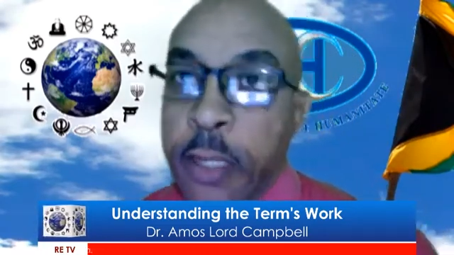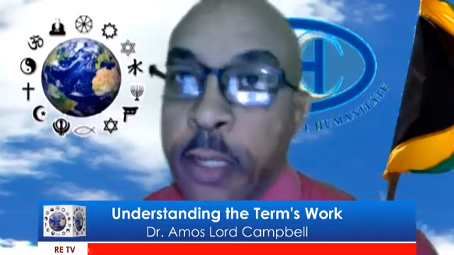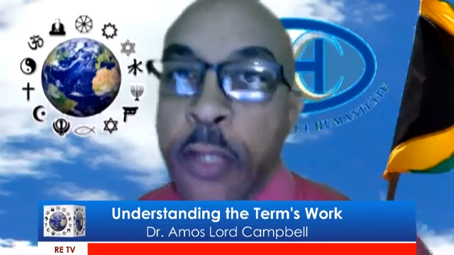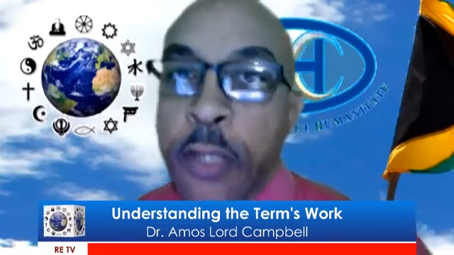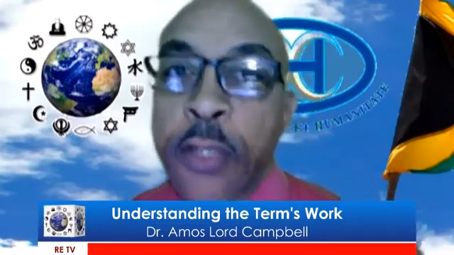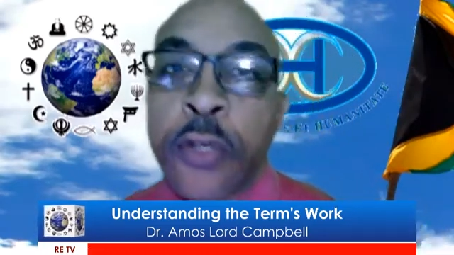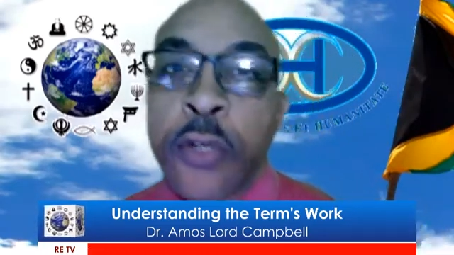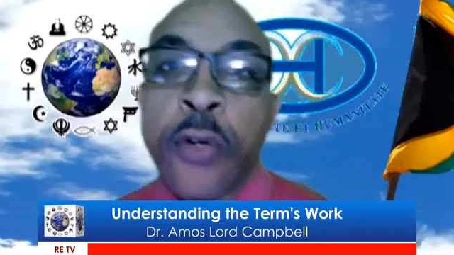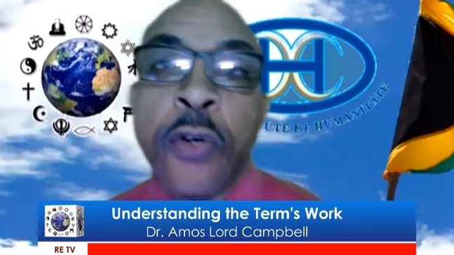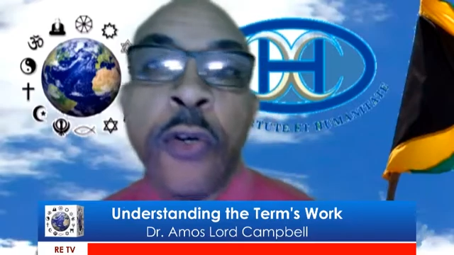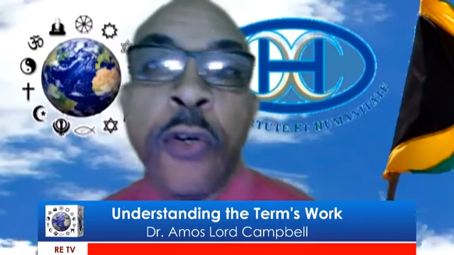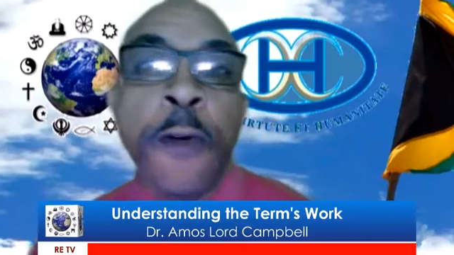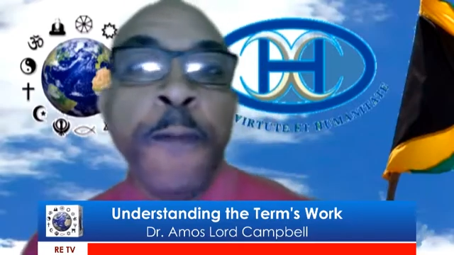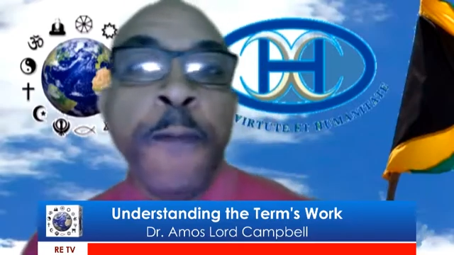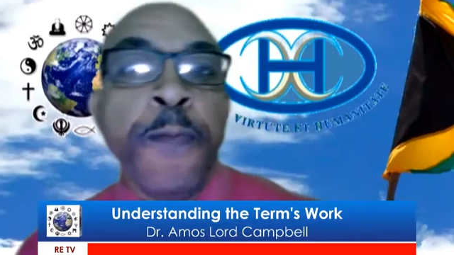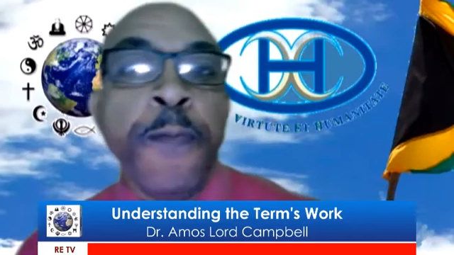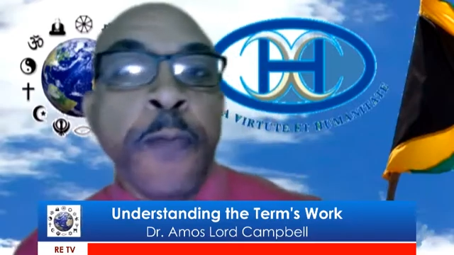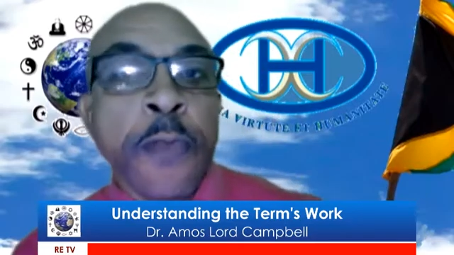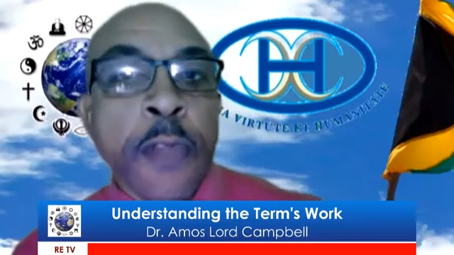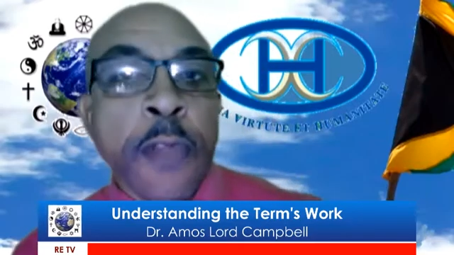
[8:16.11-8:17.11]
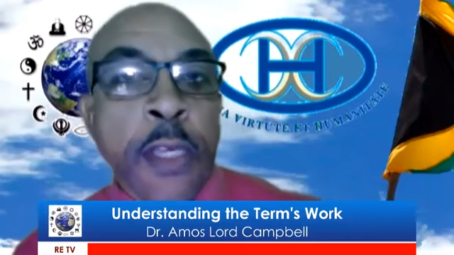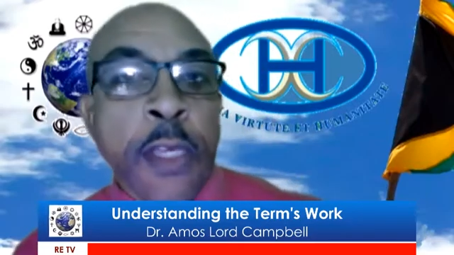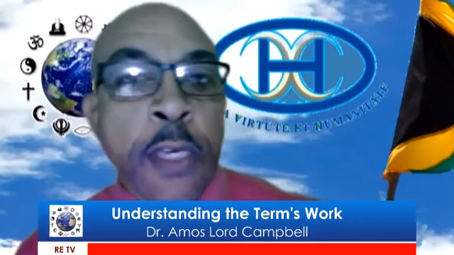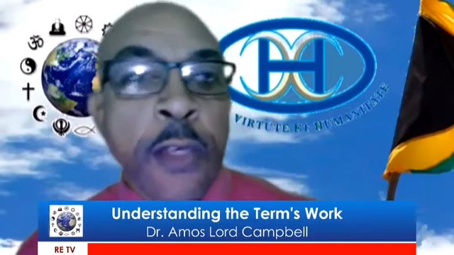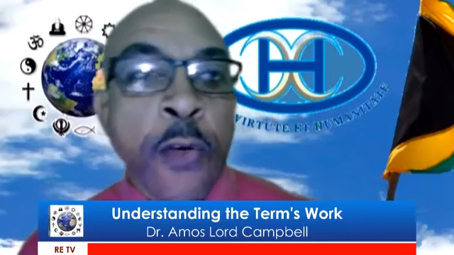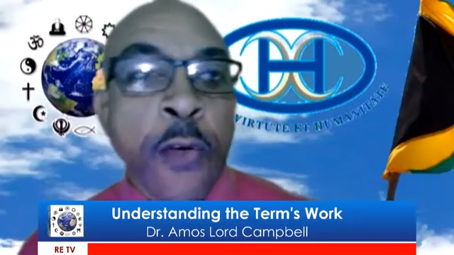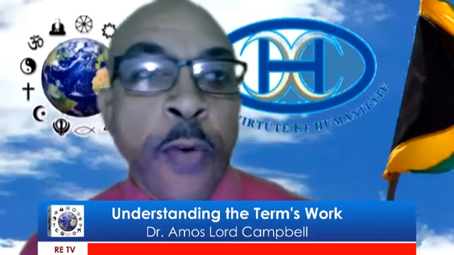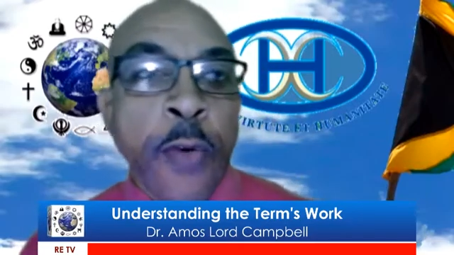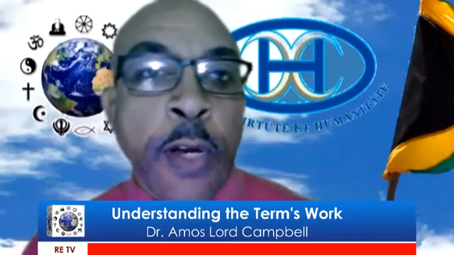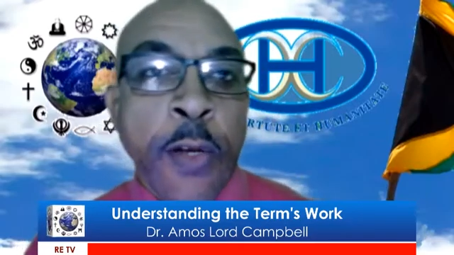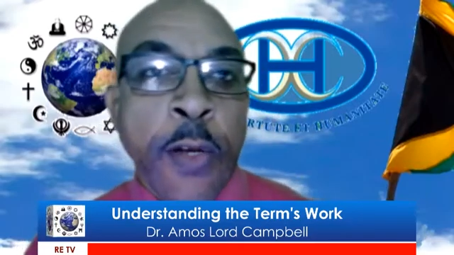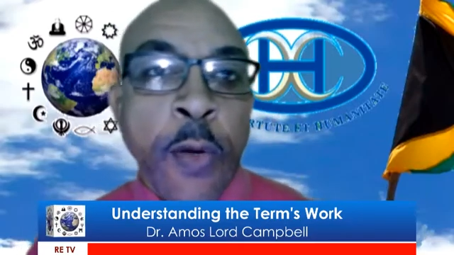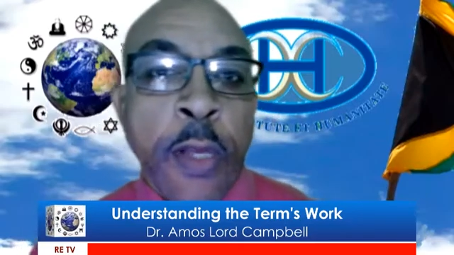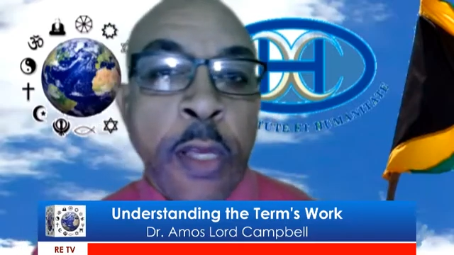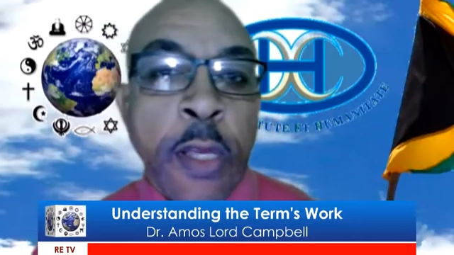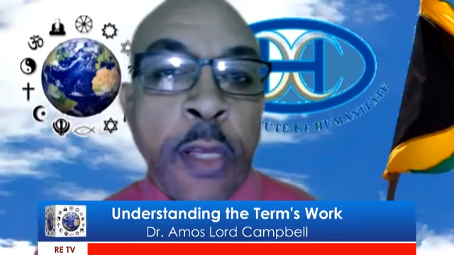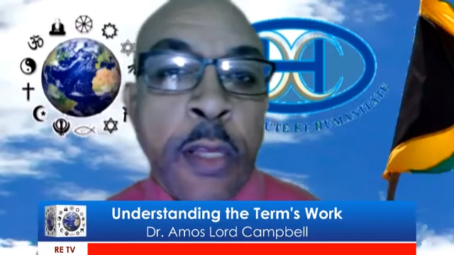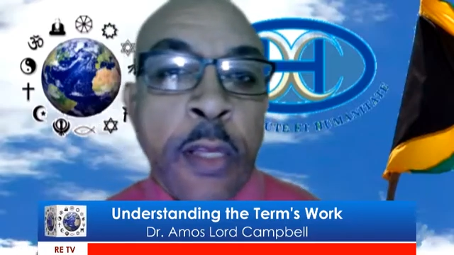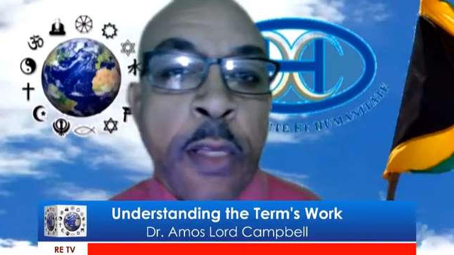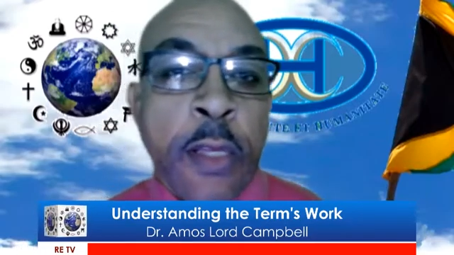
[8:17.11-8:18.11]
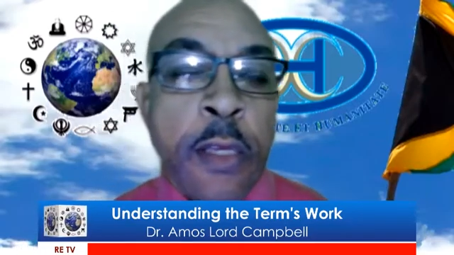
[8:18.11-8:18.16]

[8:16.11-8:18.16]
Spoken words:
So this is how we're doing it.